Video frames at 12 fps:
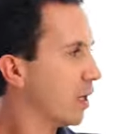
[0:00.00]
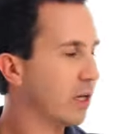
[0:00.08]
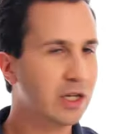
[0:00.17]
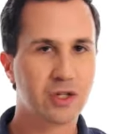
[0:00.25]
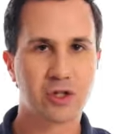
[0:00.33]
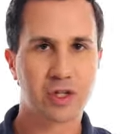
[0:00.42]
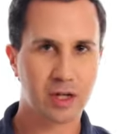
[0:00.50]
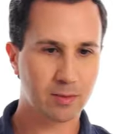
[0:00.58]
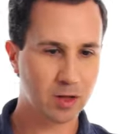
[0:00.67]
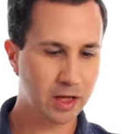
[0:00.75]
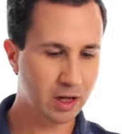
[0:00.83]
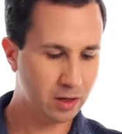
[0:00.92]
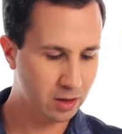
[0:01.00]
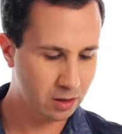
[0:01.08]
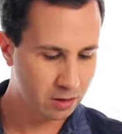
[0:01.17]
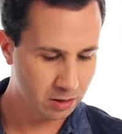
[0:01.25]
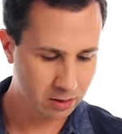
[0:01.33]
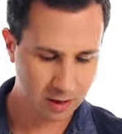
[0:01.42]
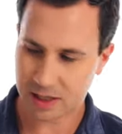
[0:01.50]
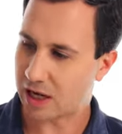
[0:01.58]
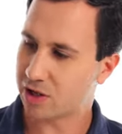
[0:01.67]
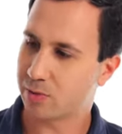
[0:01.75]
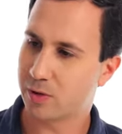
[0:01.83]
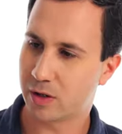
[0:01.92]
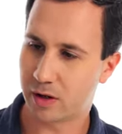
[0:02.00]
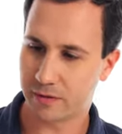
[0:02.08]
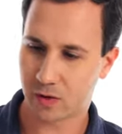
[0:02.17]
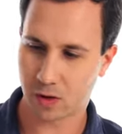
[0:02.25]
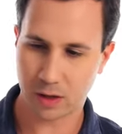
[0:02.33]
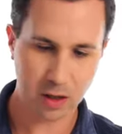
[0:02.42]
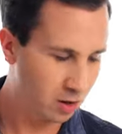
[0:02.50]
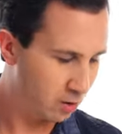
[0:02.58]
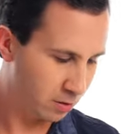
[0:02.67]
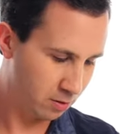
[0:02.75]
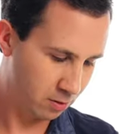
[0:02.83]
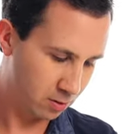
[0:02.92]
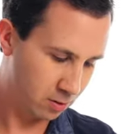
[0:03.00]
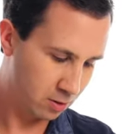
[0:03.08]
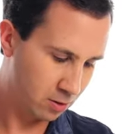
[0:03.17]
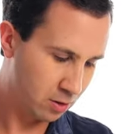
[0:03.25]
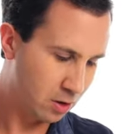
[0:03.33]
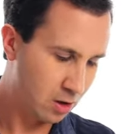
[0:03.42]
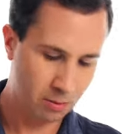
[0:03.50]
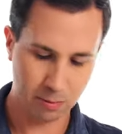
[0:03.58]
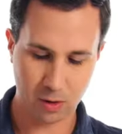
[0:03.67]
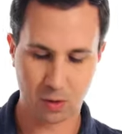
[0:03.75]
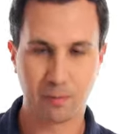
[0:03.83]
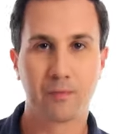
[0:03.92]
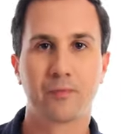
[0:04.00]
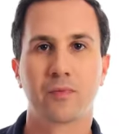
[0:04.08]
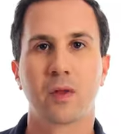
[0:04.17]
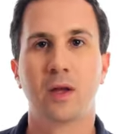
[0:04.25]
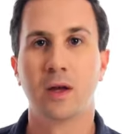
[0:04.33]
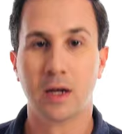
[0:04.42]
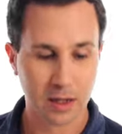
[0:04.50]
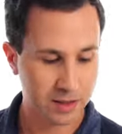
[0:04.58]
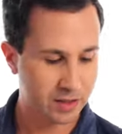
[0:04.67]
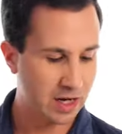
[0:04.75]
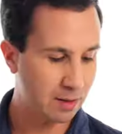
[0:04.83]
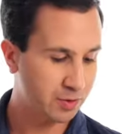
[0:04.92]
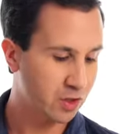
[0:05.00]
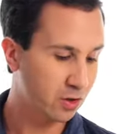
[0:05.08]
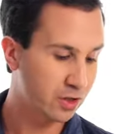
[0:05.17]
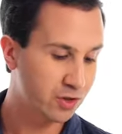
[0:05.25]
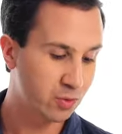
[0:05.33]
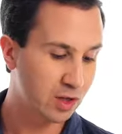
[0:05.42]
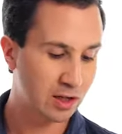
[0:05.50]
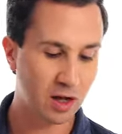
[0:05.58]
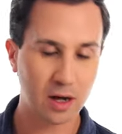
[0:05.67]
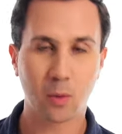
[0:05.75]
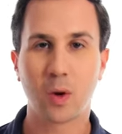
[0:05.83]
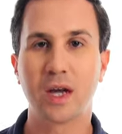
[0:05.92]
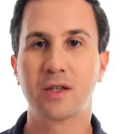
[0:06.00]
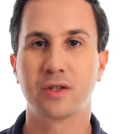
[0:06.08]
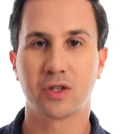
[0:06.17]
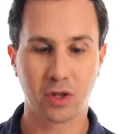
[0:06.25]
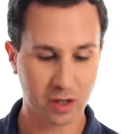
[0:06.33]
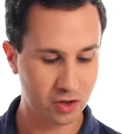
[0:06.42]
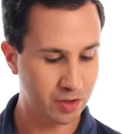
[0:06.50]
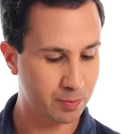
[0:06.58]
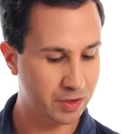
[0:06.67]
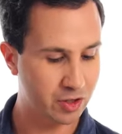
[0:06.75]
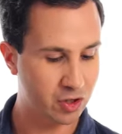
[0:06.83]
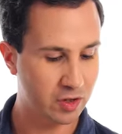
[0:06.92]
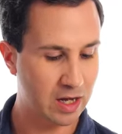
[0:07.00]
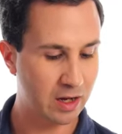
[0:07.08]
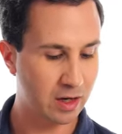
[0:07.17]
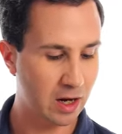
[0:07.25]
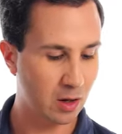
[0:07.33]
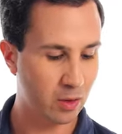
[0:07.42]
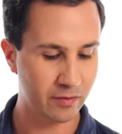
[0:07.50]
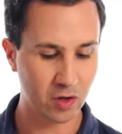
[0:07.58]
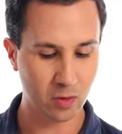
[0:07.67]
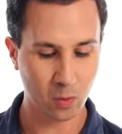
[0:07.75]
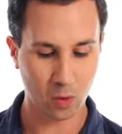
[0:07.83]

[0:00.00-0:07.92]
here's just a double header attachment that I've got here. Boom, snaps on. It's really lightweight, so you can just position that however you